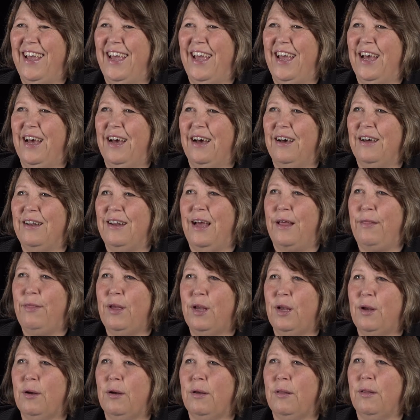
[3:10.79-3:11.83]
and I
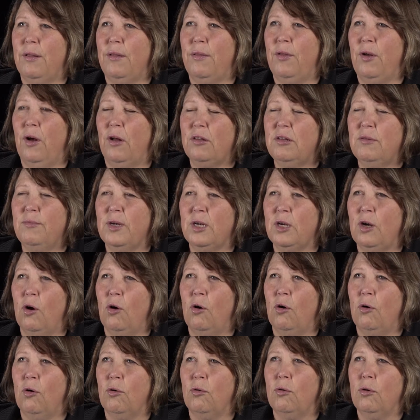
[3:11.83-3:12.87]
think the ultimate
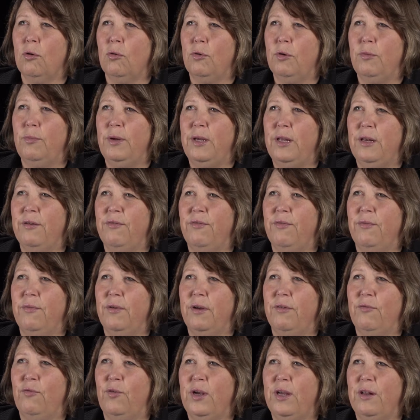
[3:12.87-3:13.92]
goal would be to,
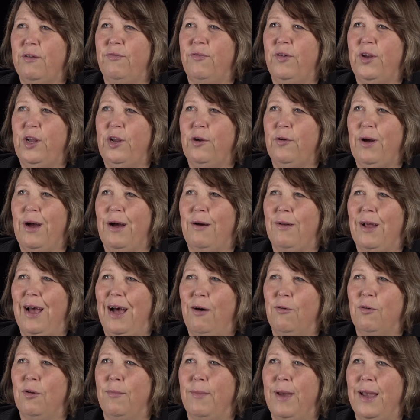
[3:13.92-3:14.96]
if we could figure out
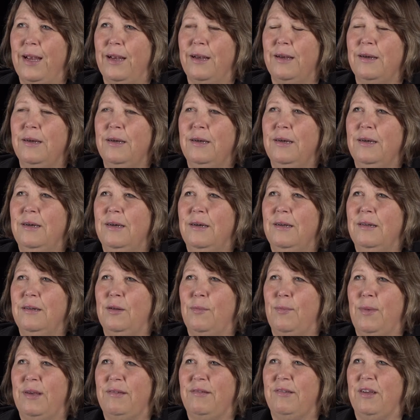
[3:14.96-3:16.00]
how to make
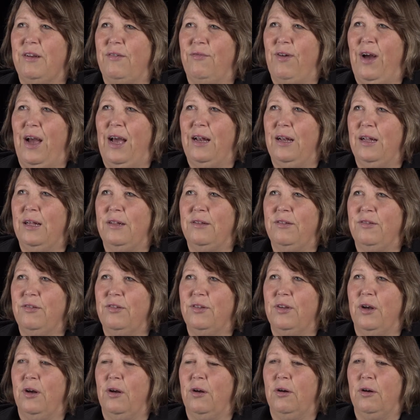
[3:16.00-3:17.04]
domestic
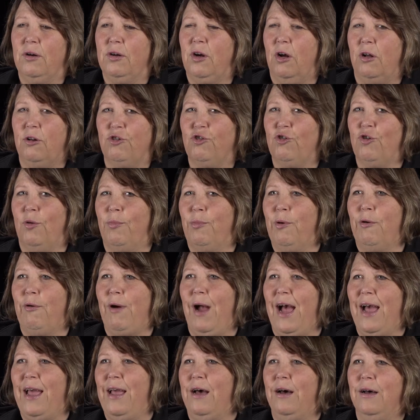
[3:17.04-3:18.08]
violence a cultural
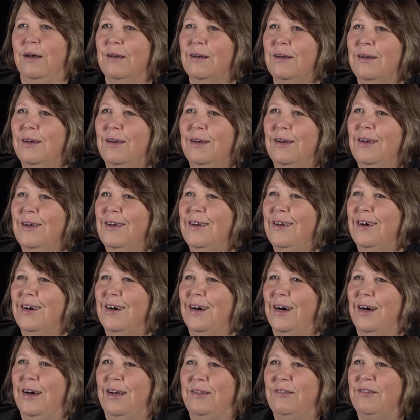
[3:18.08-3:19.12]
pariah
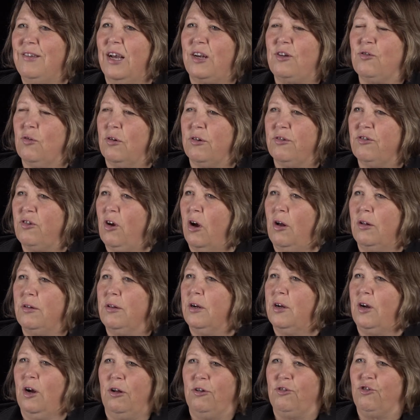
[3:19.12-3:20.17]
uh, and sexual assault
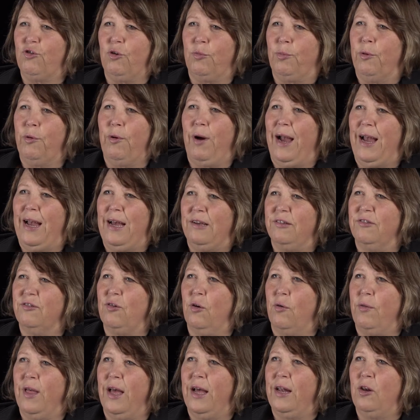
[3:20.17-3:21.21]
a cultural pariah,
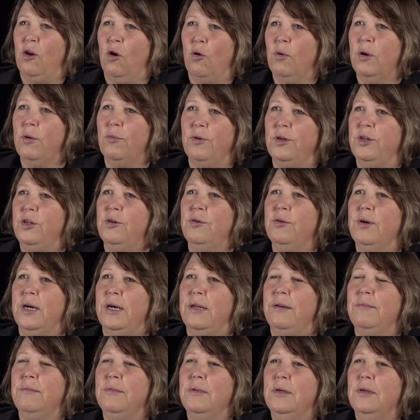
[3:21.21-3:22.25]
so that no one would do it.